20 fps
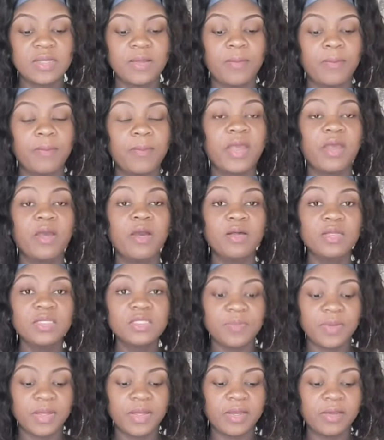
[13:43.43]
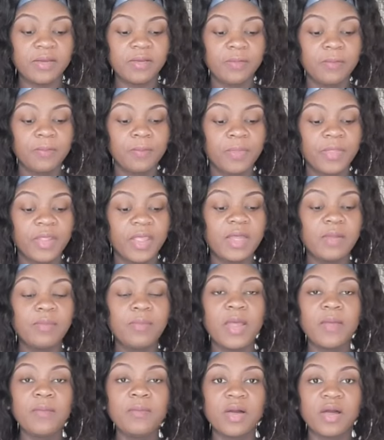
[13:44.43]
my husband and
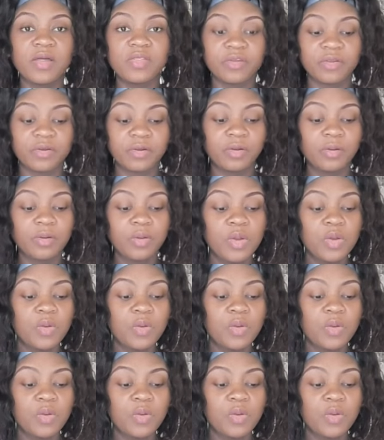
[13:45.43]
my mother